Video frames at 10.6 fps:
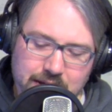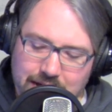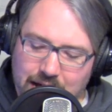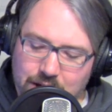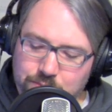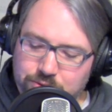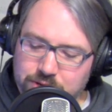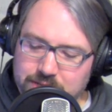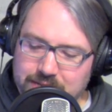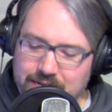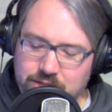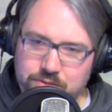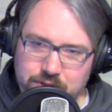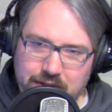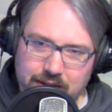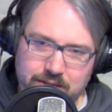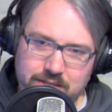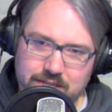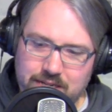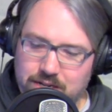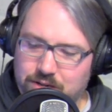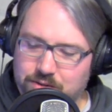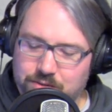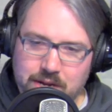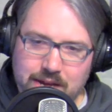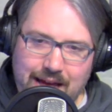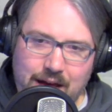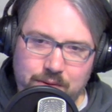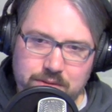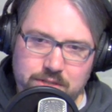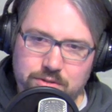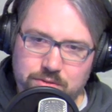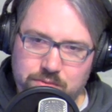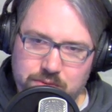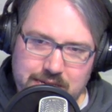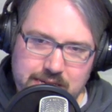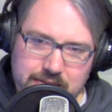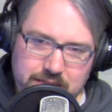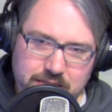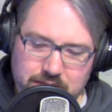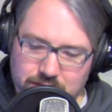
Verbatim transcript: How important is that to get, you know, out to the east,